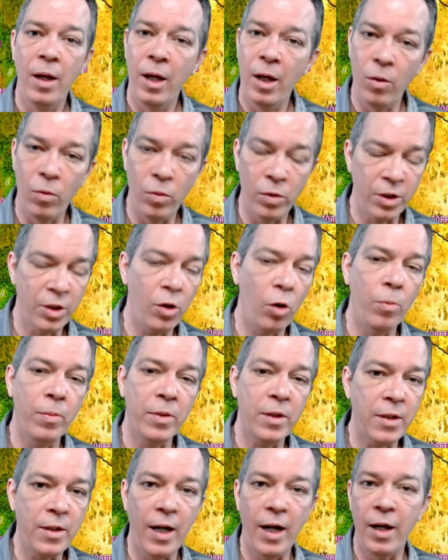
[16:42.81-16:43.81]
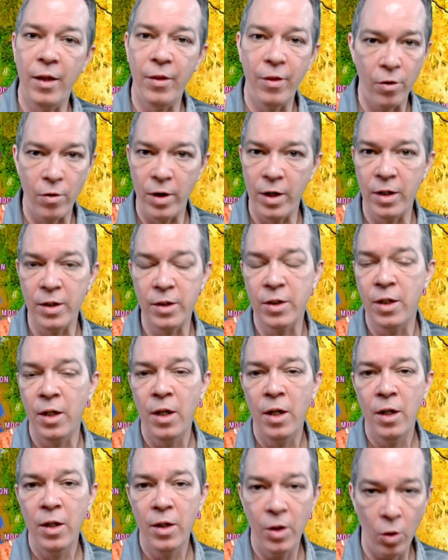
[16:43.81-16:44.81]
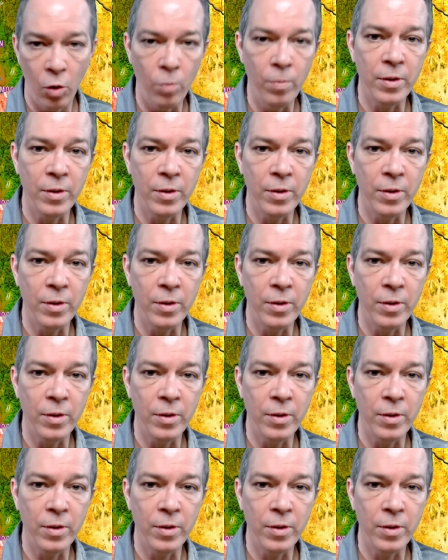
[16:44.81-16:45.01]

It was no mistake. There is no